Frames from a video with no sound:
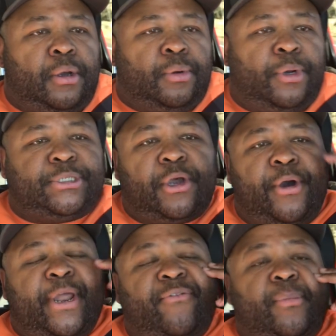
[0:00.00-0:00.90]
What's going
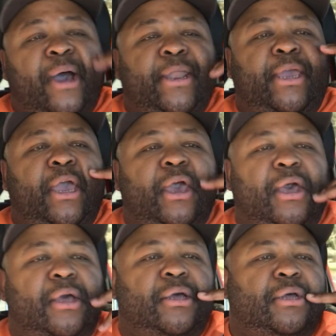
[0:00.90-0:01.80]
on, everybody?
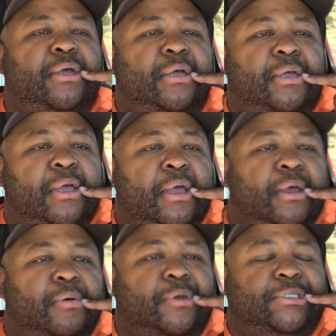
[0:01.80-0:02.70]

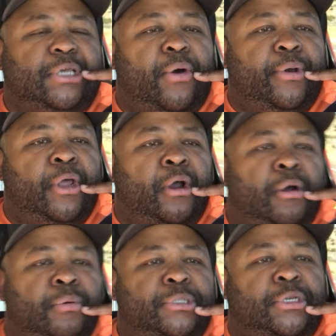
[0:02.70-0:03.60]
What's going
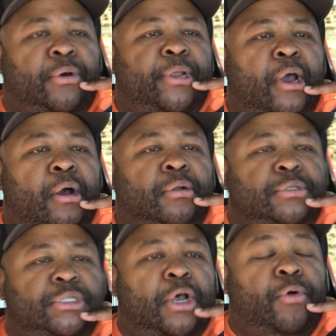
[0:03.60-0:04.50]

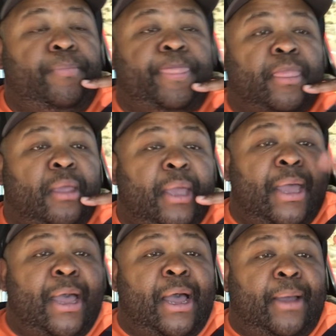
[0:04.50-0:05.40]
on? So,
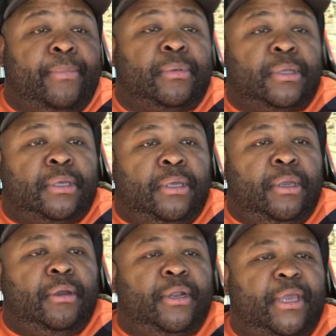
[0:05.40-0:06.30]

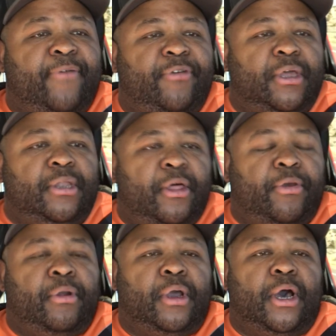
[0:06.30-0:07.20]
here to give you
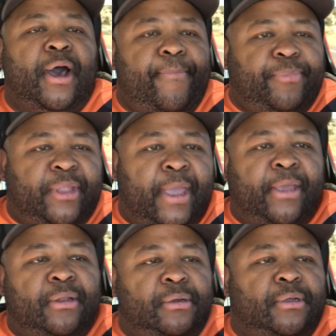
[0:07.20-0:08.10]
another
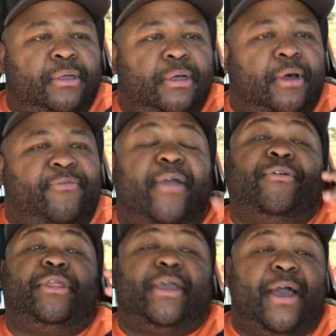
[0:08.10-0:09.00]
update of
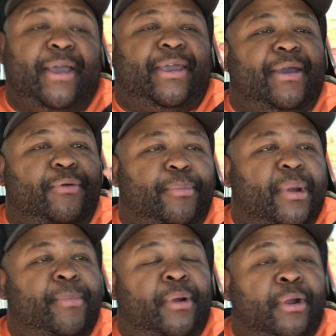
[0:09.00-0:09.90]
everything I can
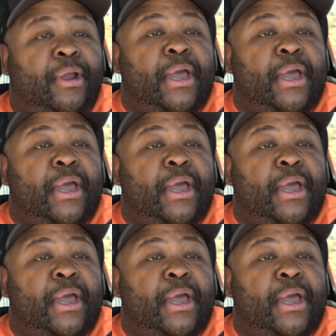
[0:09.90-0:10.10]
remember